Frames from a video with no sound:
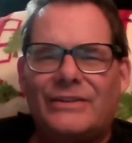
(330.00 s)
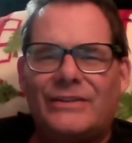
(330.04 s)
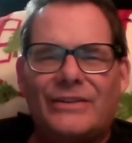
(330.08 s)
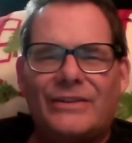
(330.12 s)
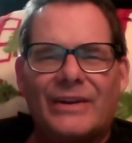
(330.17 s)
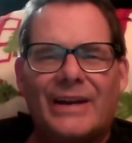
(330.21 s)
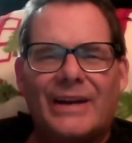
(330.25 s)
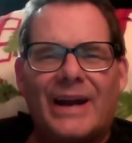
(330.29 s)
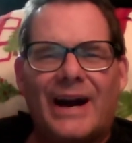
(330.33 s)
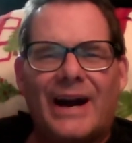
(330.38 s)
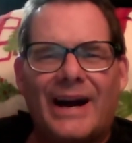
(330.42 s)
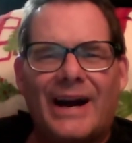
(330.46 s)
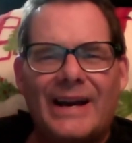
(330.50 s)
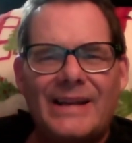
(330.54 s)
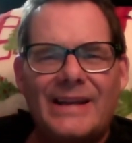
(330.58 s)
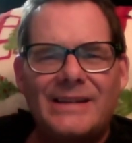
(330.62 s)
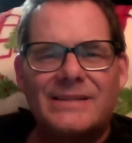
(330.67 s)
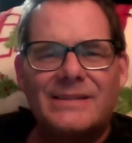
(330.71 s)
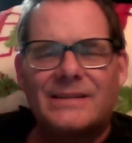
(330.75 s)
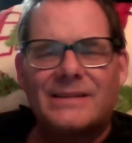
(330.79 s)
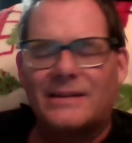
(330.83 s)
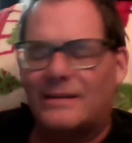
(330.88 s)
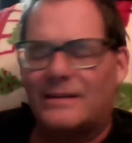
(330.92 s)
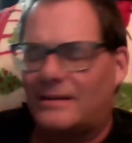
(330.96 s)
you
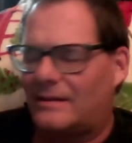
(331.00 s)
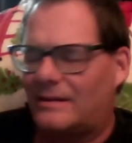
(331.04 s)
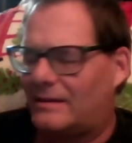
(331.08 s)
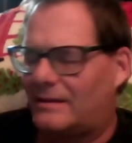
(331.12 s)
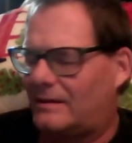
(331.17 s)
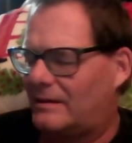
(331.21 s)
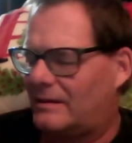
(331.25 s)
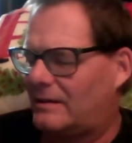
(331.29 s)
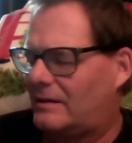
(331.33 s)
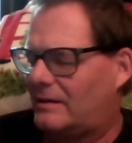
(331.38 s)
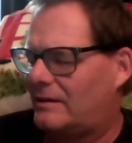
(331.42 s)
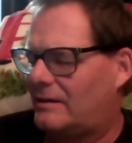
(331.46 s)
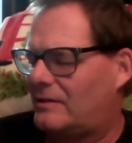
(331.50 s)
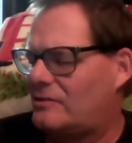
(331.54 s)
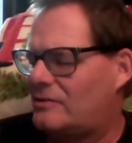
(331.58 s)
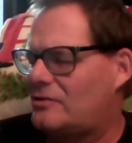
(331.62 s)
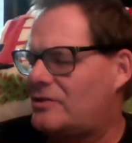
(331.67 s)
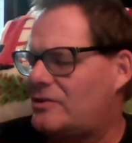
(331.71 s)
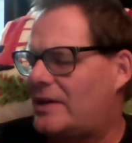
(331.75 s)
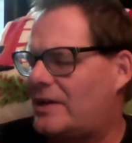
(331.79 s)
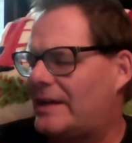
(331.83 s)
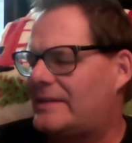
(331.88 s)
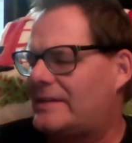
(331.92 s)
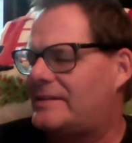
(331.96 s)
guys?
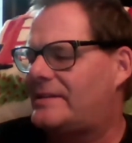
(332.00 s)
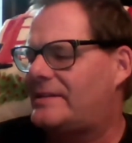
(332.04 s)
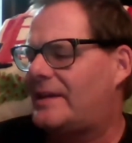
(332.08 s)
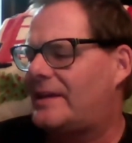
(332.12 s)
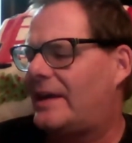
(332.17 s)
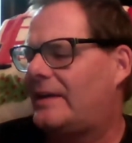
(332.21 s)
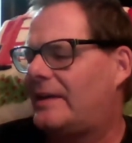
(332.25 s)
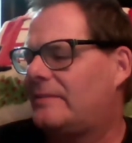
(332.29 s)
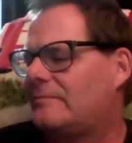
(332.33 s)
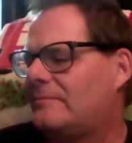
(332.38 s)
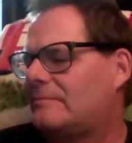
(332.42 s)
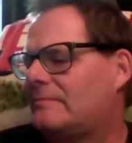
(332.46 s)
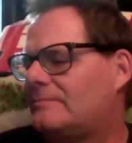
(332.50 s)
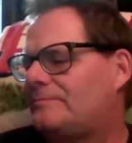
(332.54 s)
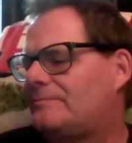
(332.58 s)
Jane said.